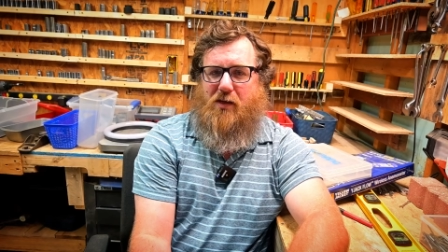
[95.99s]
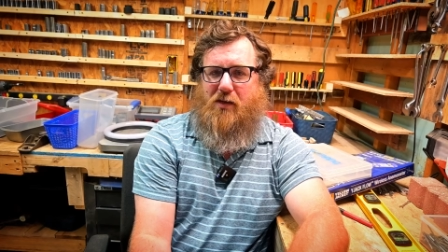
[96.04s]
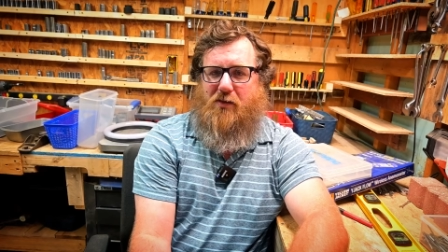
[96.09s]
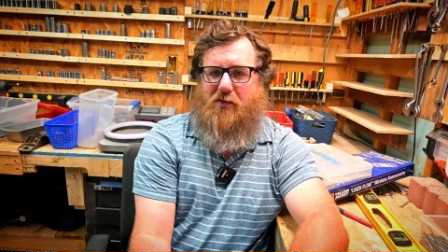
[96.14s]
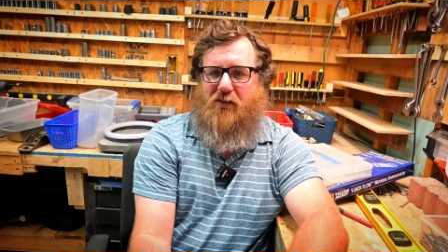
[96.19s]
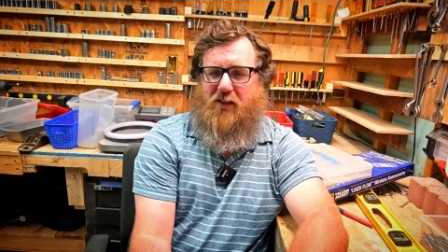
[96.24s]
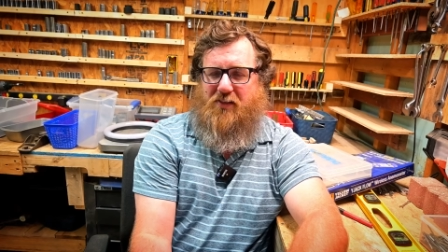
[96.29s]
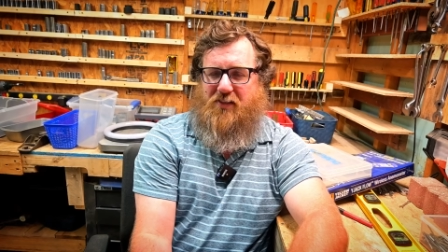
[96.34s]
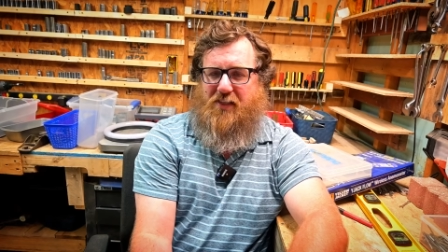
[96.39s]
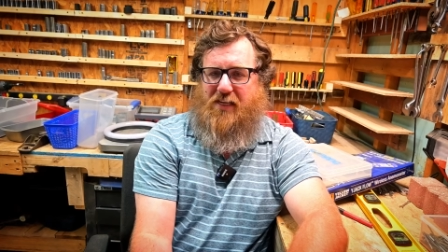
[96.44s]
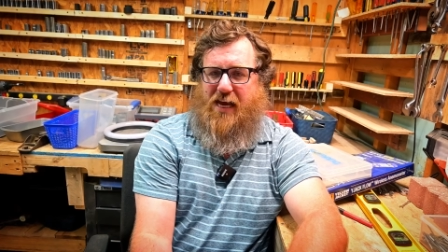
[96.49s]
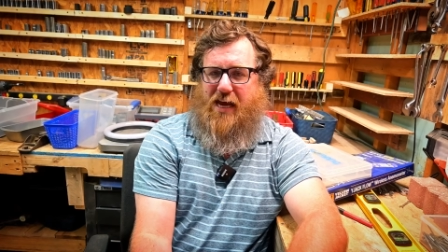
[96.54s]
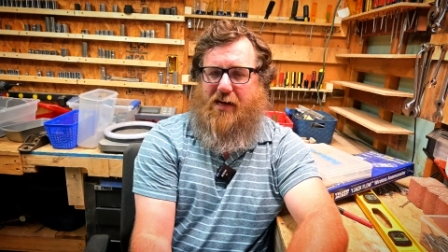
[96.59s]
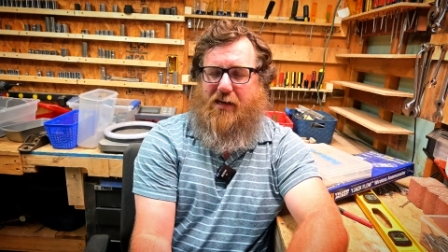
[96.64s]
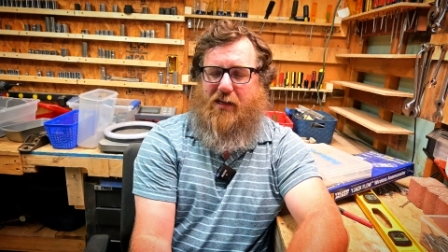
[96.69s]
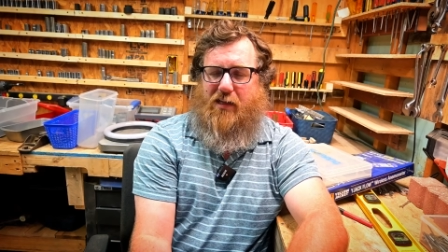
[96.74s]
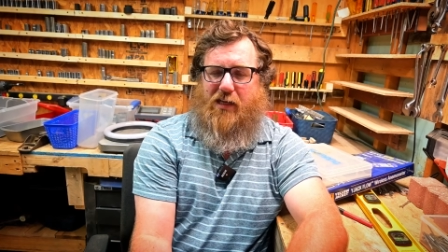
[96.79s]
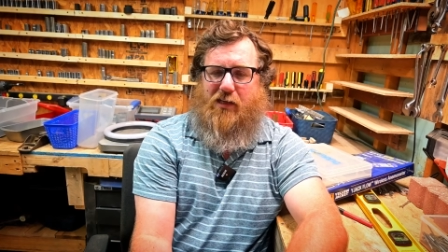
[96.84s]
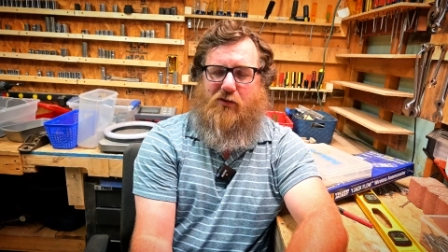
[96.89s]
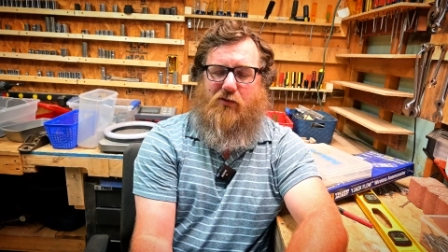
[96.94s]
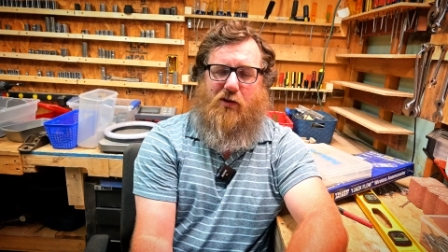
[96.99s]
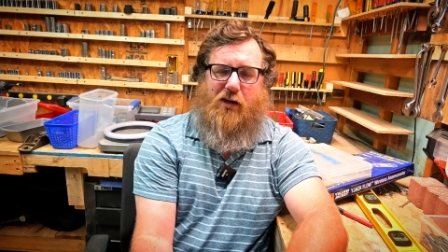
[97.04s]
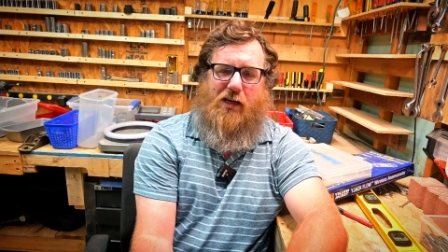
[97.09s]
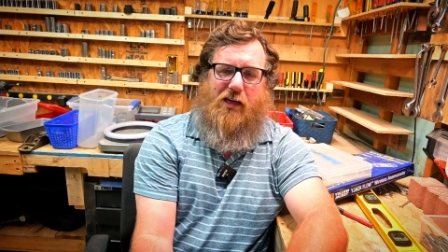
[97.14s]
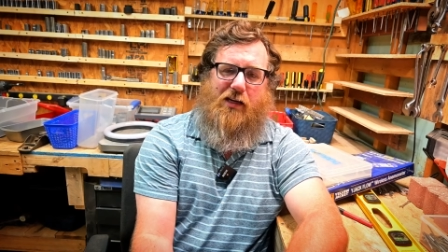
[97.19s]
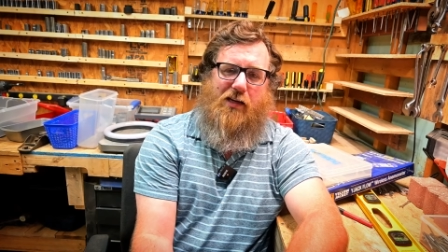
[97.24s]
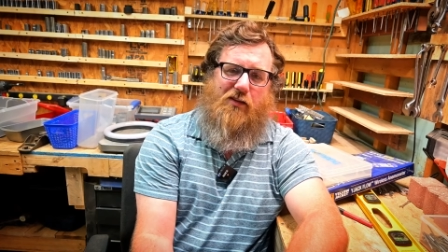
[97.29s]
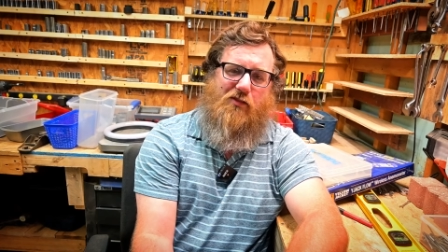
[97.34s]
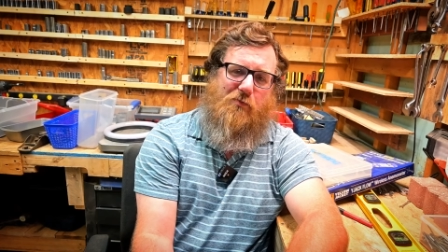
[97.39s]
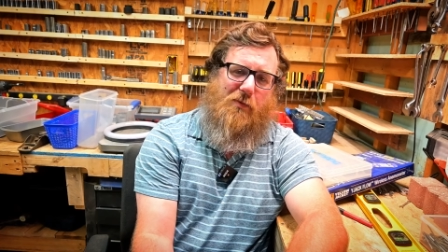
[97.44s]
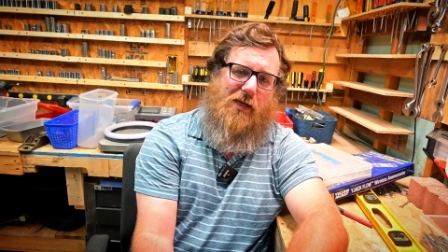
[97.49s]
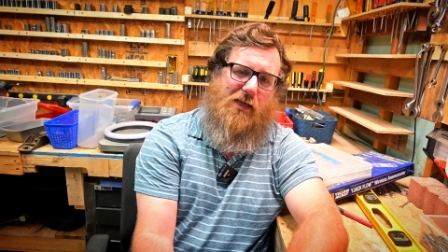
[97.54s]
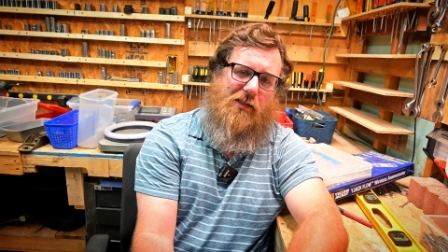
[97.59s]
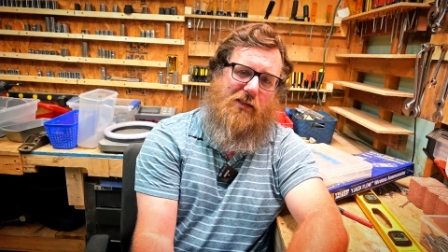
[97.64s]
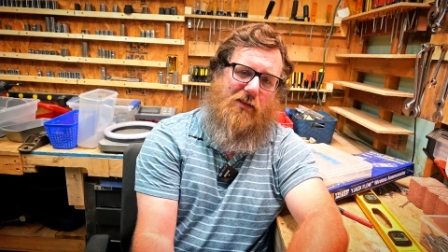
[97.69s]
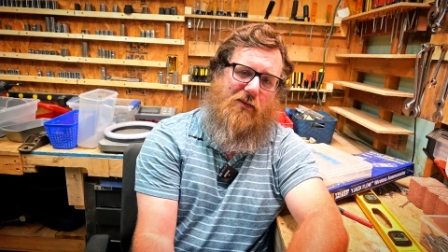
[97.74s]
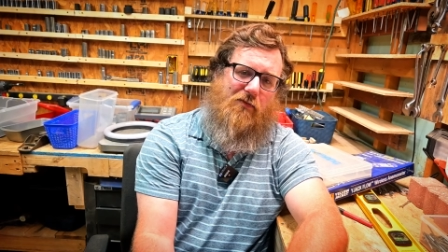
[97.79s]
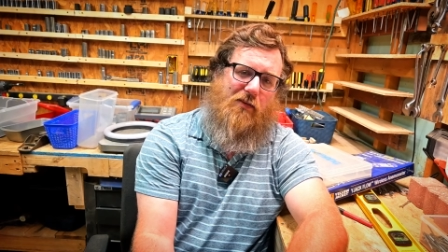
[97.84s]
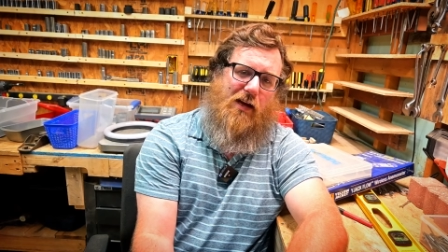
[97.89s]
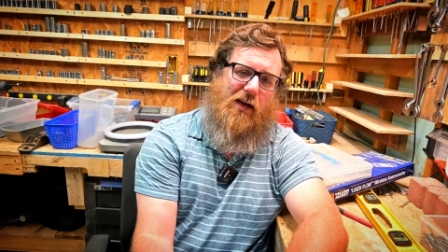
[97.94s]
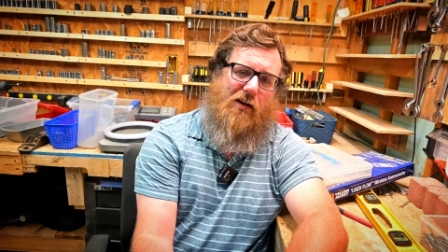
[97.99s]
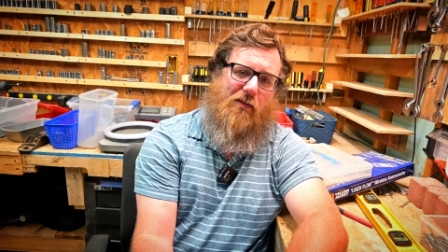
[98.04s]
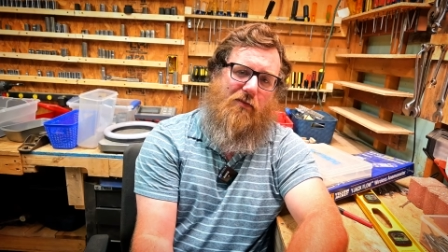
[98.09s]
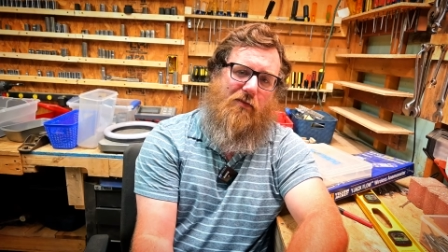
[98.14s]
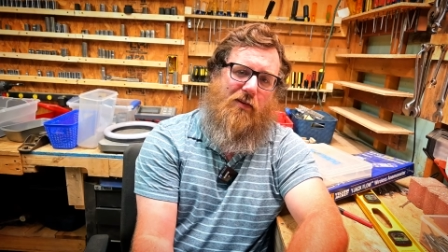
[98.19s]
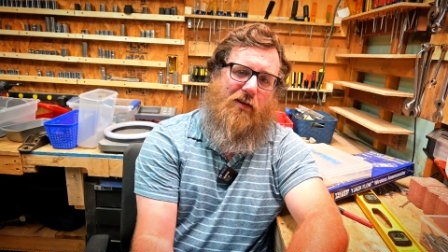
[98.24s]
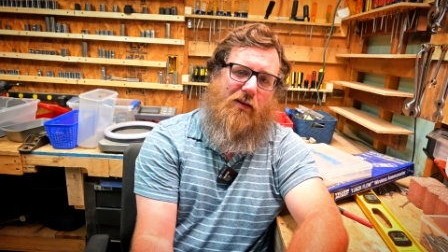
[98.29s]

since it had an electronic expansion valve.